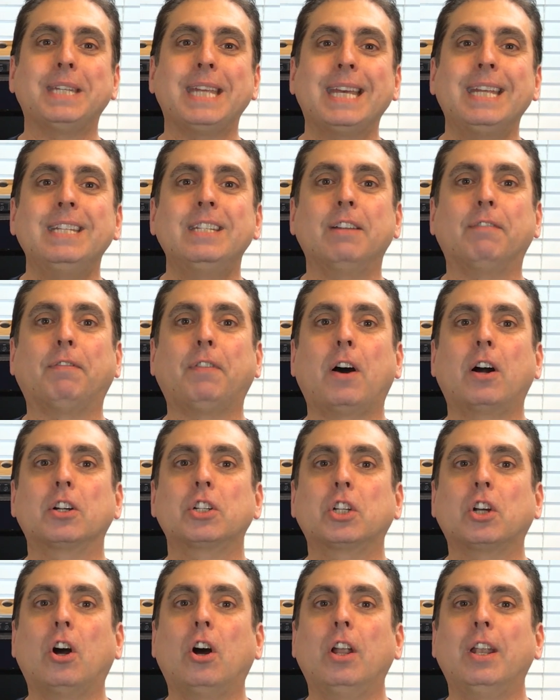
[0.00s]
Xs at
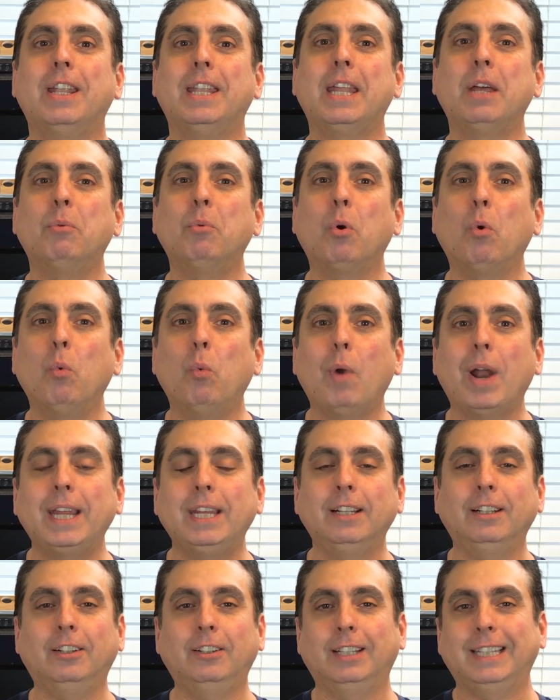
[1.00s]
Foxconn, they were
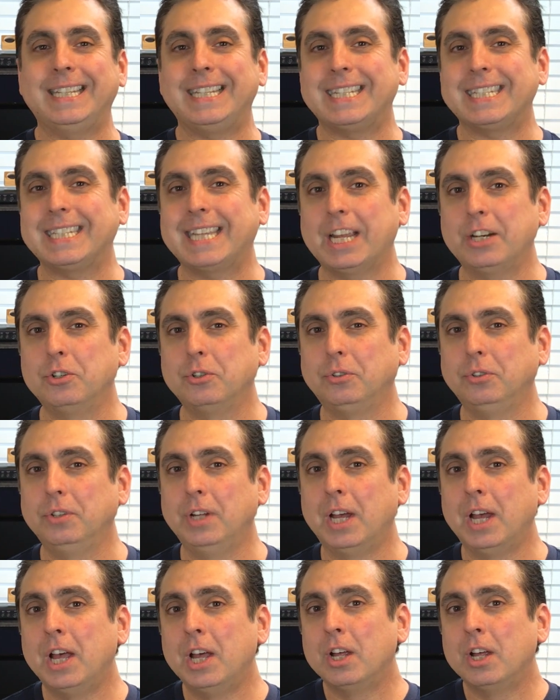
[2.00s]
regularly scheduled